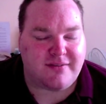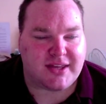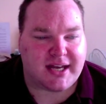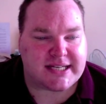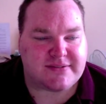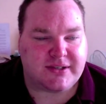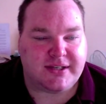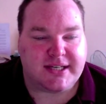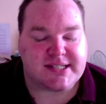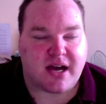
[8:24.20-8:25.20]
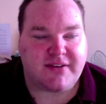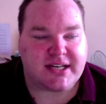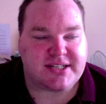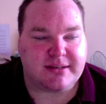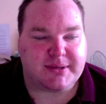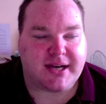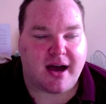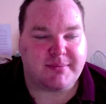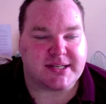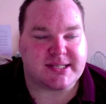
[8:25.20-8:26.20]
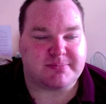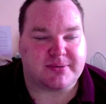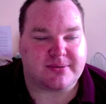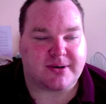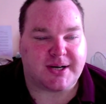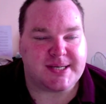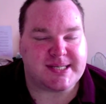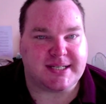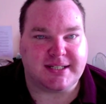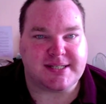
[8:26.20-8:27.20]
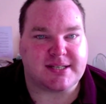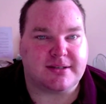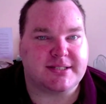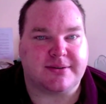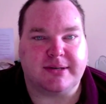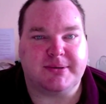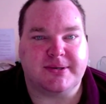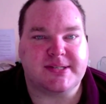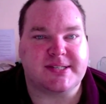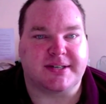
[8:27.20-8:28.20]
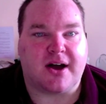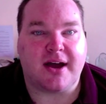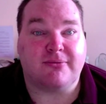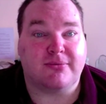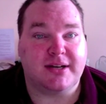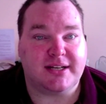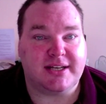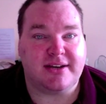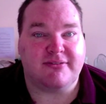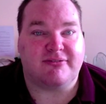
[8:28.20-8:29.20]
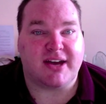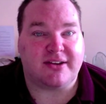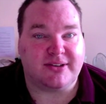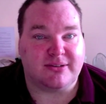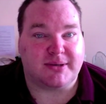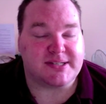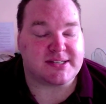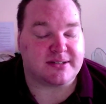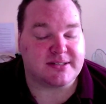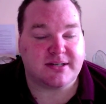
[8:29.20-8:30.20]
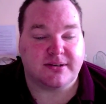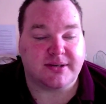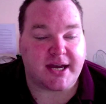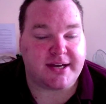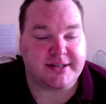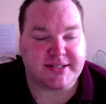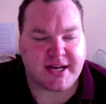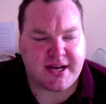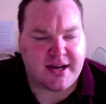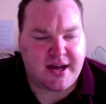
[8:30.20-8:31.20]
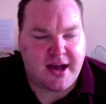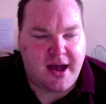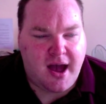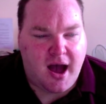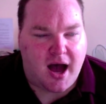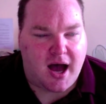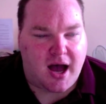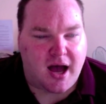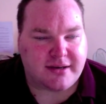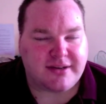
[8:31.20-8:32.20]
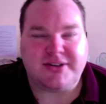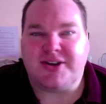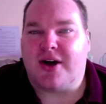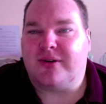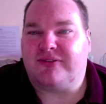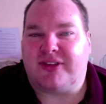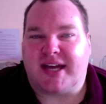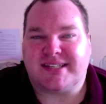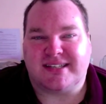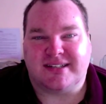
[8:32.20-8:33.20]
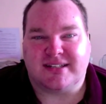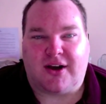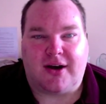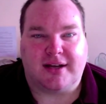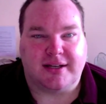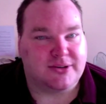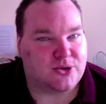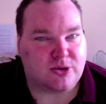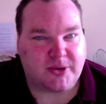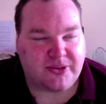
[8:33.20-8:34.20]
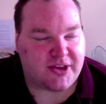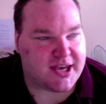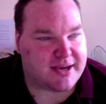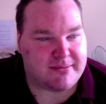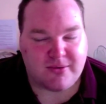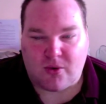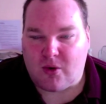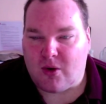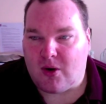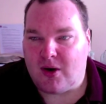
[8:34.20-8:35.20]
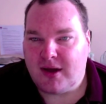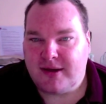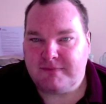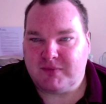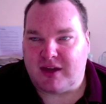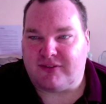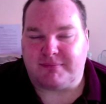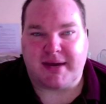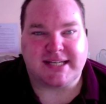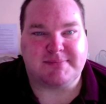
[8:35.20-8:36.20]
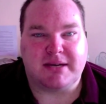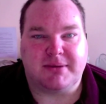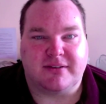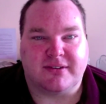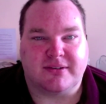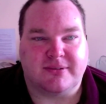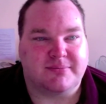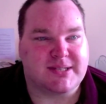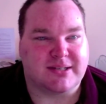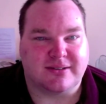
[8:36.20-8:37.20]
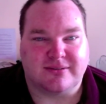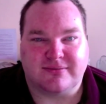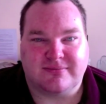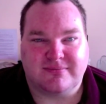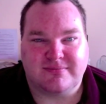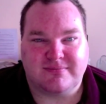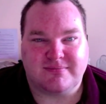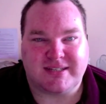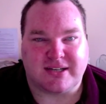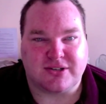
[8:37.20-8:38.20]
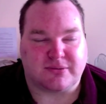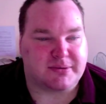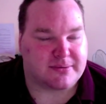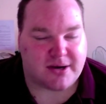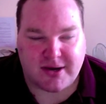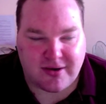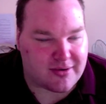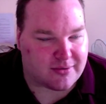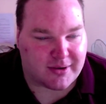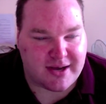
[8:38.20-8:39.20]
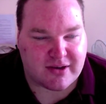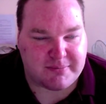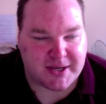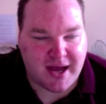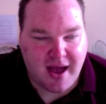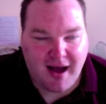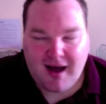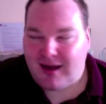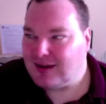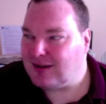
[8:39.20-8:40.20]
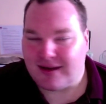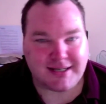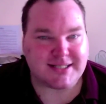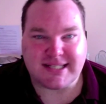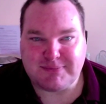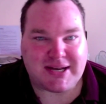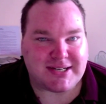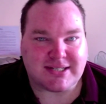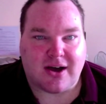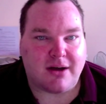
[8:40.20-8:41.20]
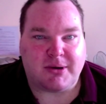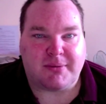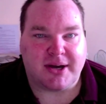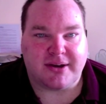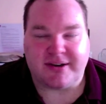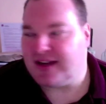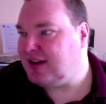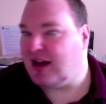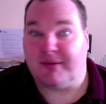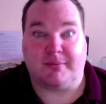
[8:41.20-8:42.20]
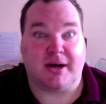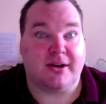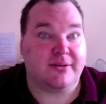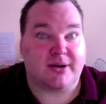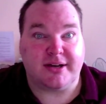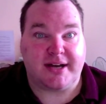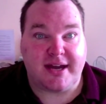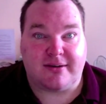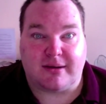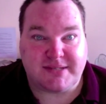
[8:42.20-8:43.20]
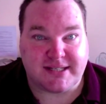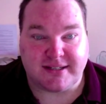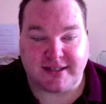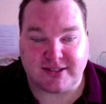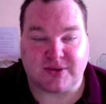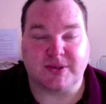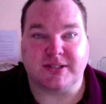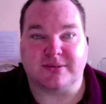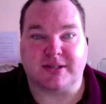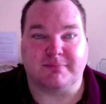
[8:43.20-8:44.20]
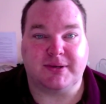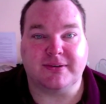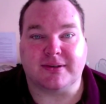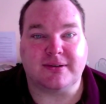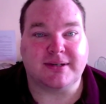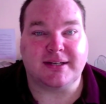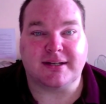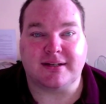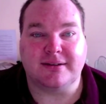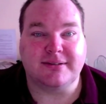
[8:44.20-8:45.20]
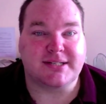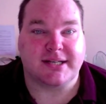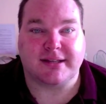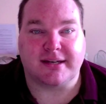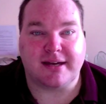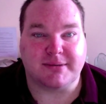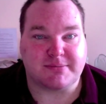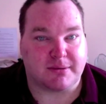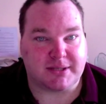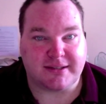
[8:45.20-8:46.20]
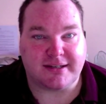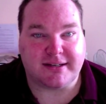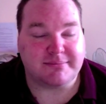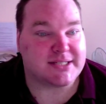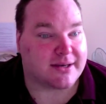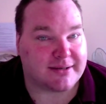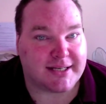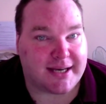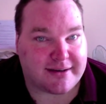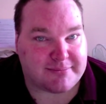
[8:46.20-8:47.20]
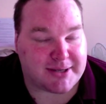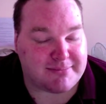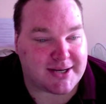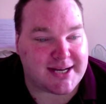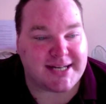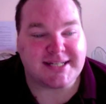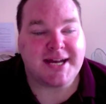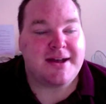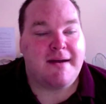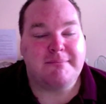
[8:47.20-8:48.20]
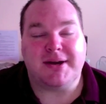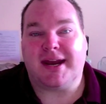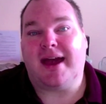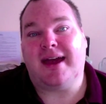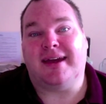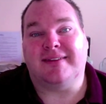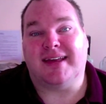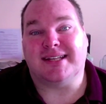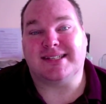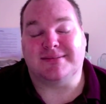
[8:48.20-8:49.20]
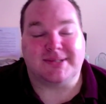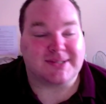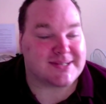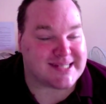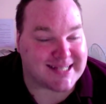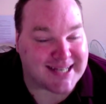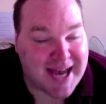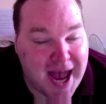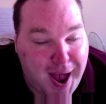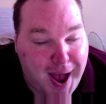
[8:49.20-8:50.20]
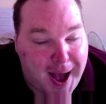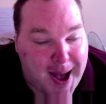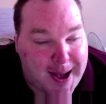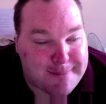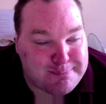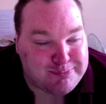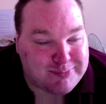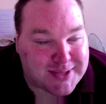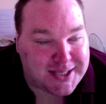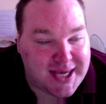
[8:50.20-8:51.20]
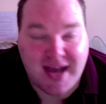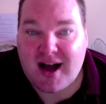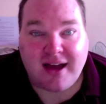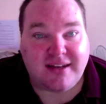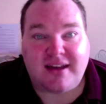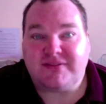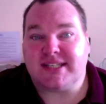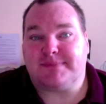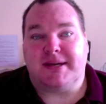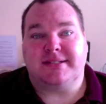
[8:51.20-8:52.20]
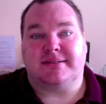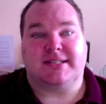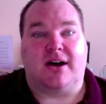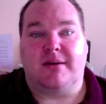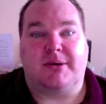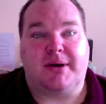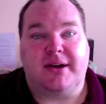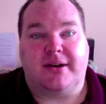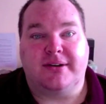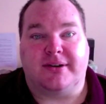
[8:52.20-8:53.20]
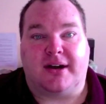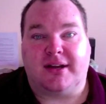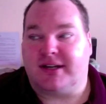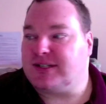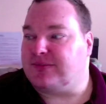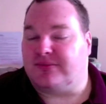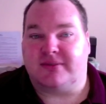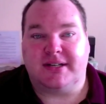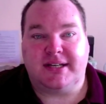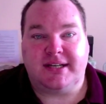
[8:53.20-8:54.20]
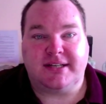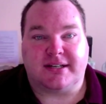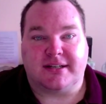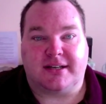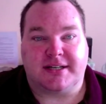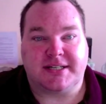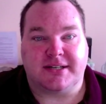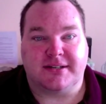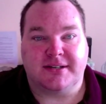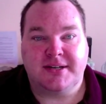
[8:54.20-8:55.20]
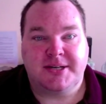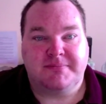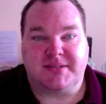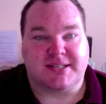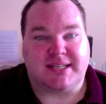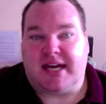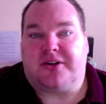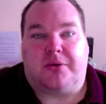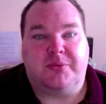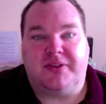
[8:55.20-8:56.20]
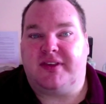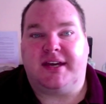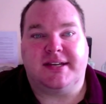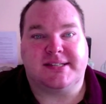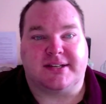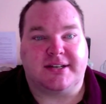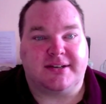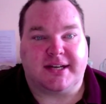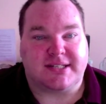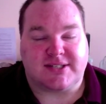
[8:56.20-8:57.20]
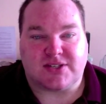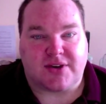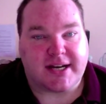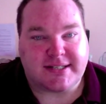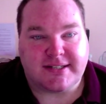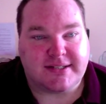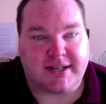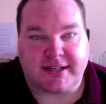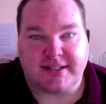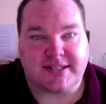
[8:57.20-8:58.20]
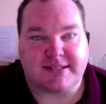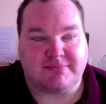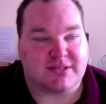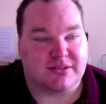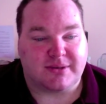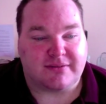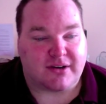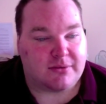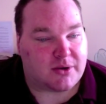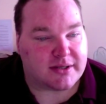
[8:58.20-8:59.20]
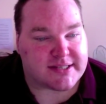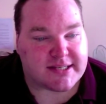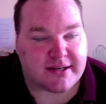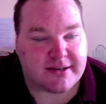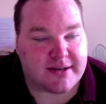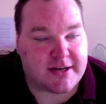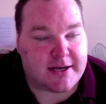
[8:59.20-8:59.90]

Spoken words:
the last few years, I've actually become a surprisingly solitary person. I really value my solitude, and I don't know if that's an entirely normal thing or if it makes me a bit of a sort of social pariah or whatever, but I like to spend time on my own. Hell, I'm on my own right now. I'm sitting here talking to a computer looking like a lunatic. The neighbours probably think I'm totally out of my mind. But hey, that's democracy. Yeah, I love to spend time on my own. I like to read. I like to just get on with things. I don't get distracted. I can just do whatever I want. So,